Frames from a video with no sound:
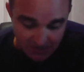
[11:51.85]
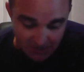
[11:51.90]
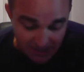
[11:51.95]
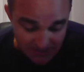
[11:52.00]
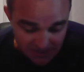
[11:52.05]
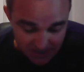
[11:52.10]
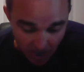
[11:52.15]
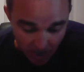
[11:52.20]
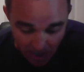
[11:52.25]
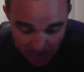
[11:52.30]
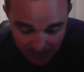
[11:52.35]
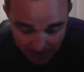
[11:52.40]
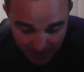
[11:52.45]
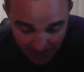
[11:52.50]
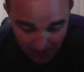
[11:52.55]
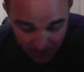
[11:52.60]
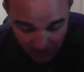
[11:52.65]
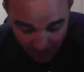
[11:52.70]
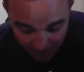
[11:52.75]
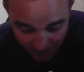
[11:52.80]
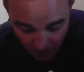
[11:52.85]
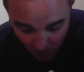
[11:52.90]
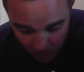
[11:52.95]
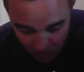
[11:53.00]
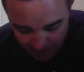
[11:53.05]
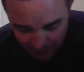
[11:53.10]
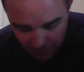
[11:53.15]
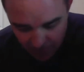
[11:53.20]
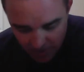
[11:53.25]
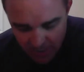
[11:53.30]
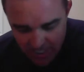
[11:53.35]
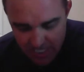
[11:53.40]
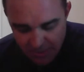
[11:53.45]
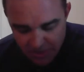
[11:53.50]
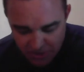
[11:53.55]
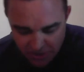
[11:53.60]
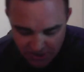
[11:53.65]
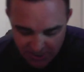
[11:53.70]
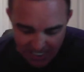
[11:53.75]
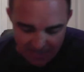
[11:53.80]
So let's talk about Governor Whitmer's
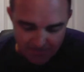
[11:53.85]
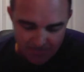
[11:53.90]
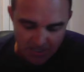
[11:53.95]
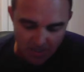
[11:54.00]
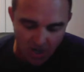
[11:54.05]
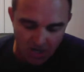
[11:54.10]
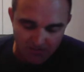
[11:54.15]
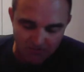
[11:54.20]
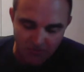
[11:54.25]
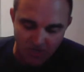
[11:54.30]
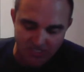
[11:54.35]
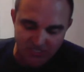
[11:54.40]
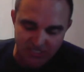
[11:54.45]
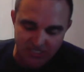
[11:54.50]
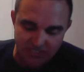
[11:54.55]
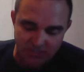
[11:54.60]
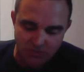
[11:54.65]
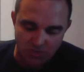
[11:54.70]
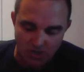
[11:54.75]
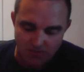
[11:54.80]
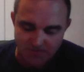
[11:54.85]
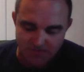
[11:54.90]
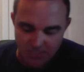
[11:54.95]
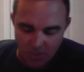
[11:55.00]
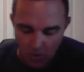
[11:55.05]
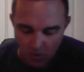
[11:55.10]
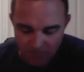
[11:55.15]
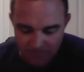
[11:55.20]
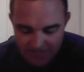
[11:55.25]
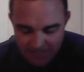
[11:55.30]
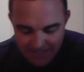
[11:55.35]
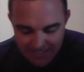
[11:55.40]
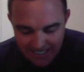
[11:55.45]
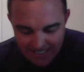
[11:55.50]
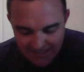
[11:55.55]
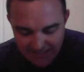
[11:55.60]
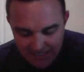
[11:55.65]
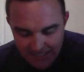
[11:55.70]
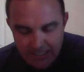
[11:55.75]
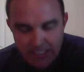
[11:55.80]
statement on President Trump's
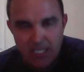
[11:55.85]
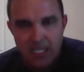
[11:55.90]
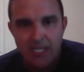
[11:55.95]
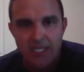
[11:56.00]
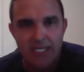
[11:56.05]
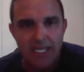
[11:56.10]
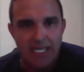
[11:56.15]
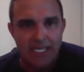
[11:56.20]
COVID-19